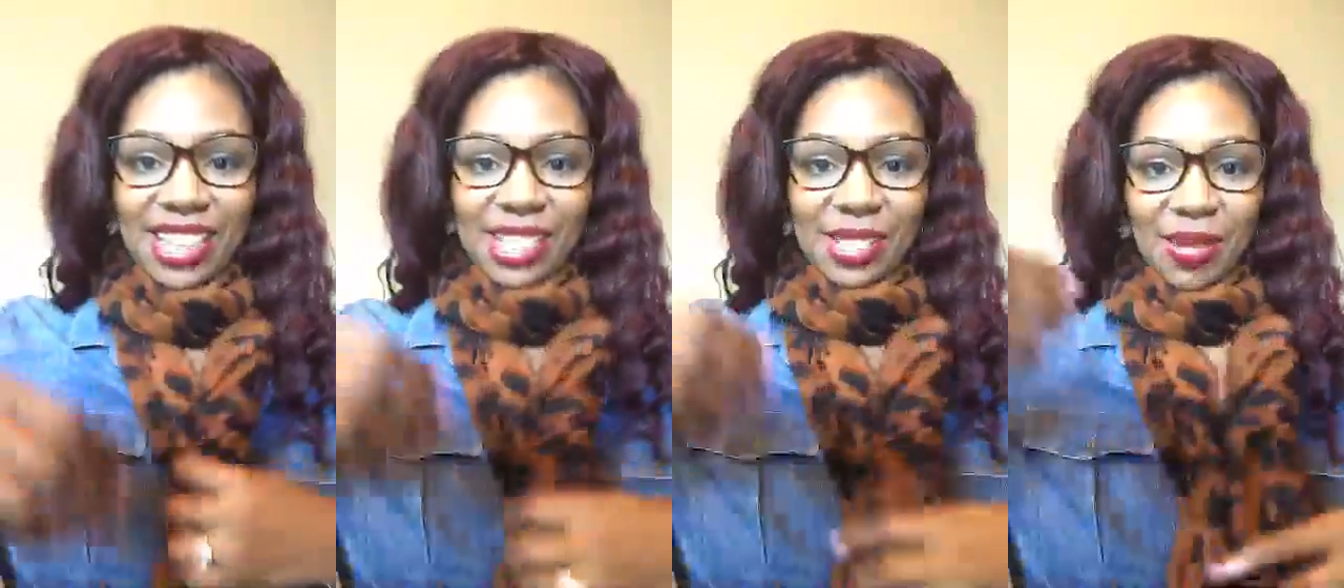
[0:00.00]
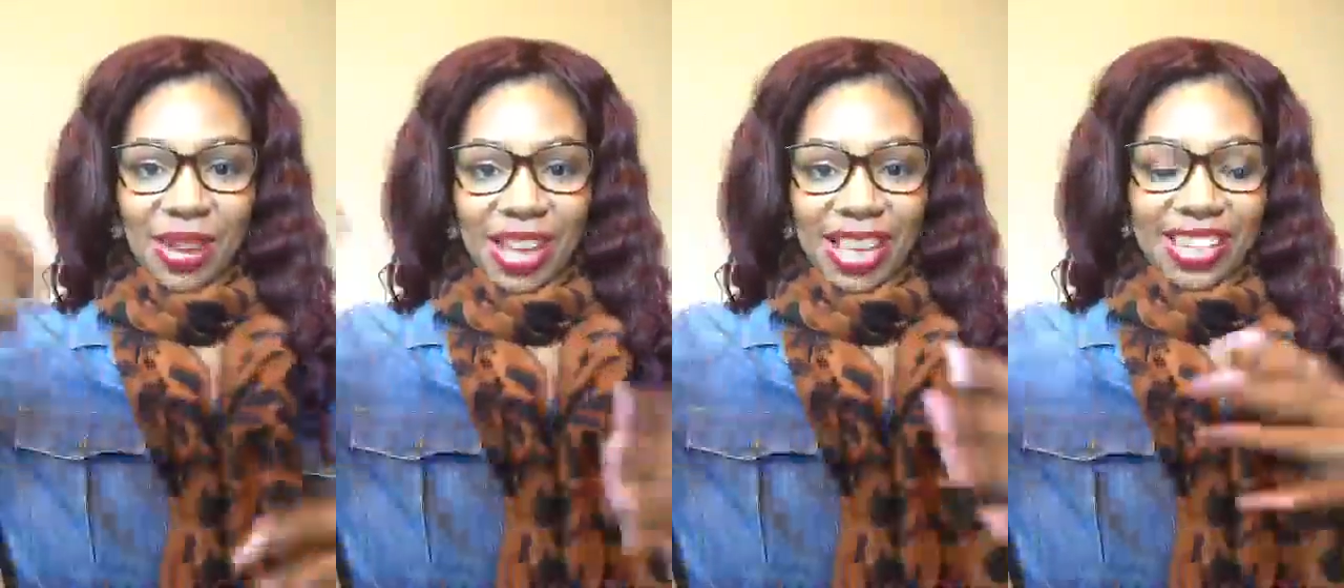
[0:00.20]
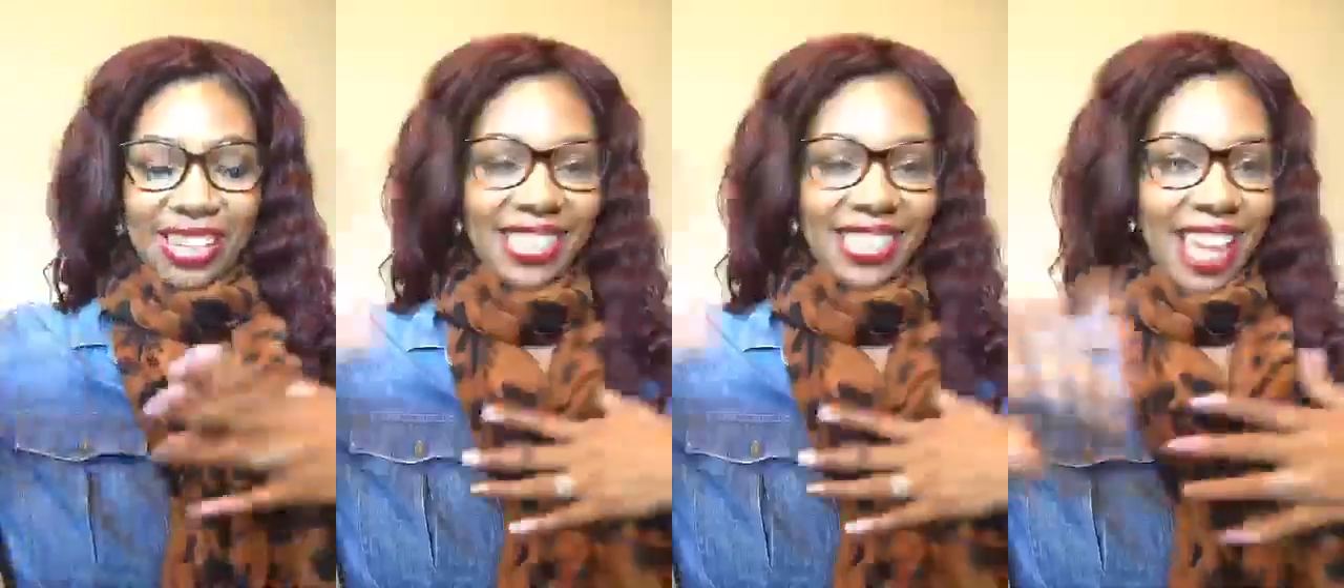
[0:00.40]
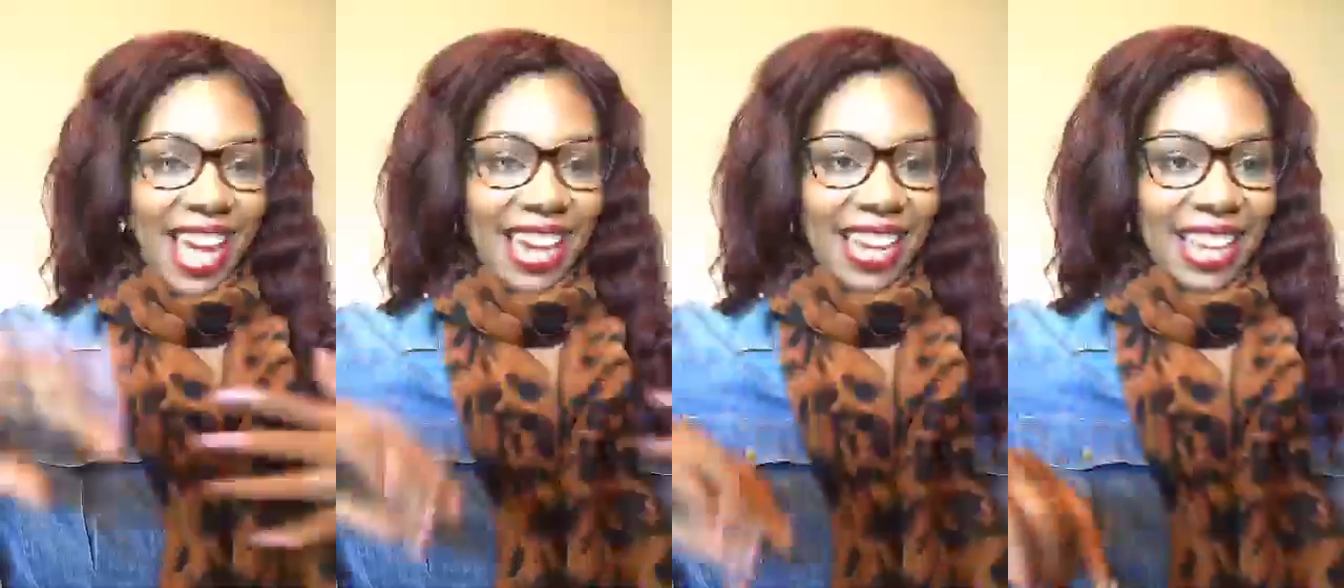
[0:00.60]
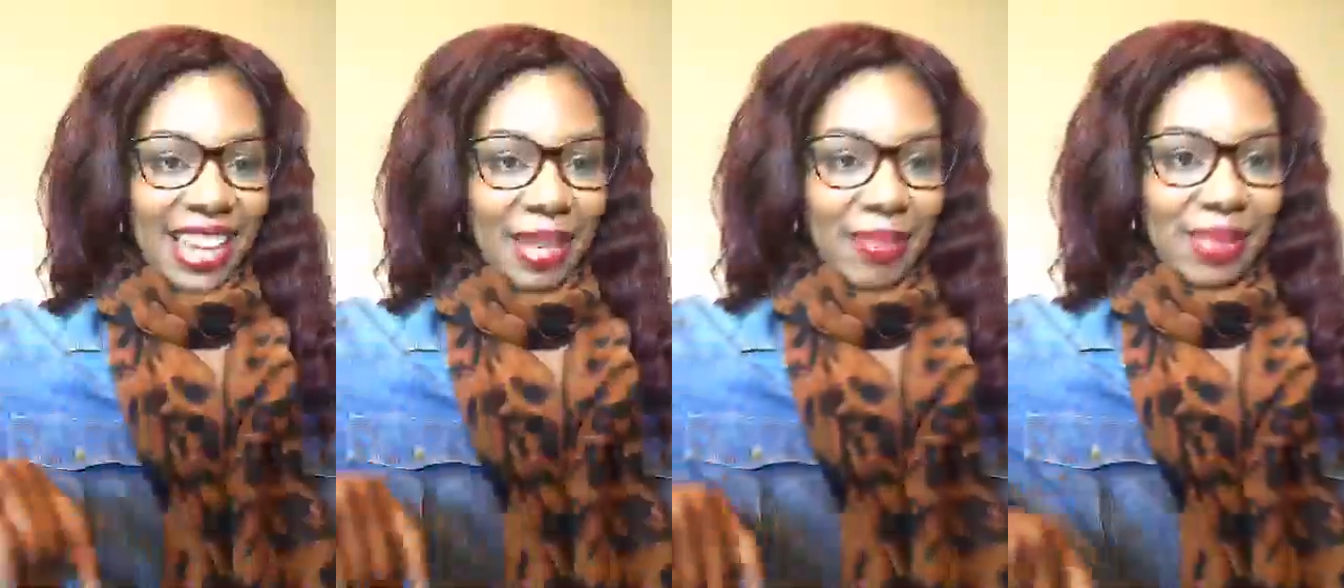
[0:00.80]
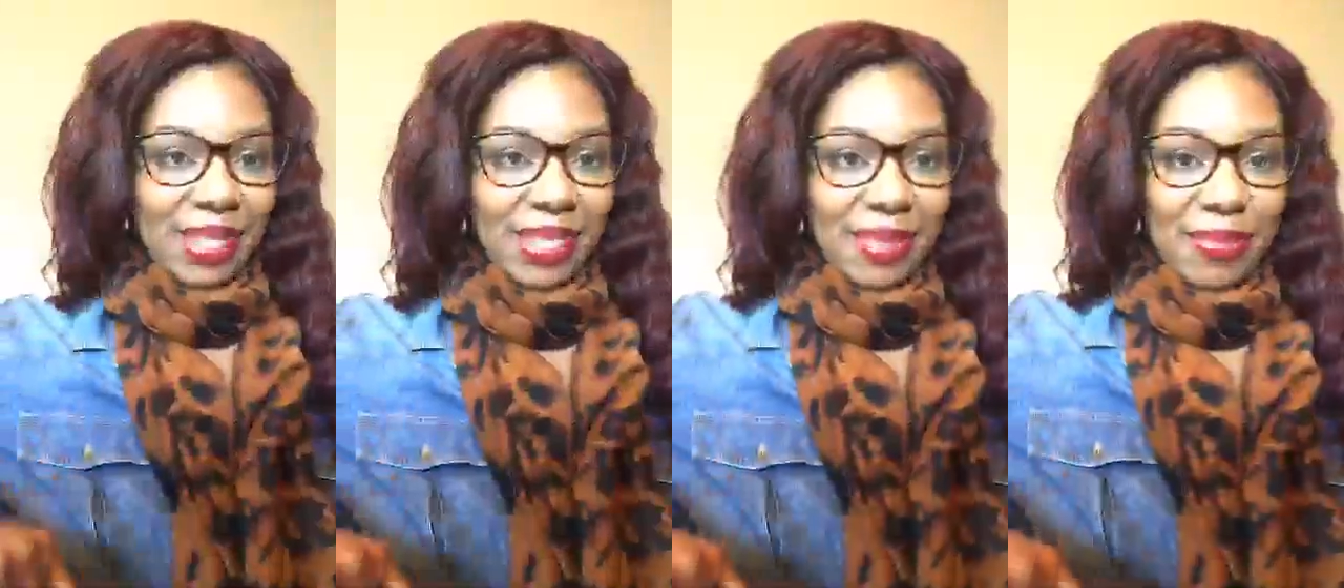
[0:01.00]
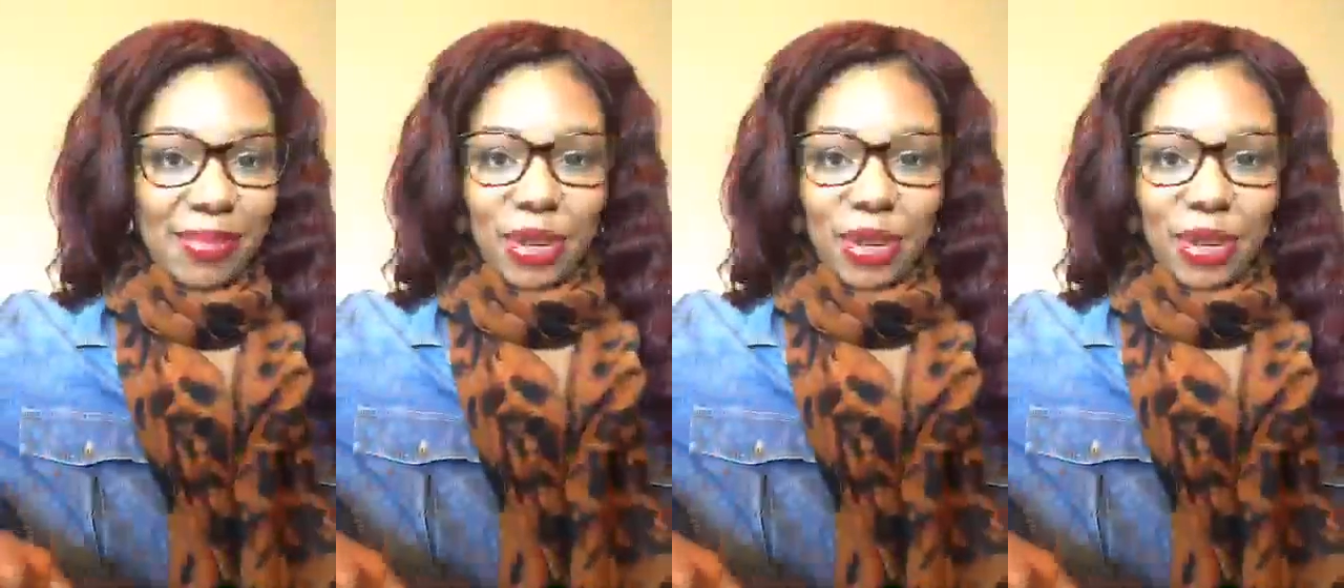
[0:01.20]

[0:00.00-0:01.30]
That's why it kind of keeps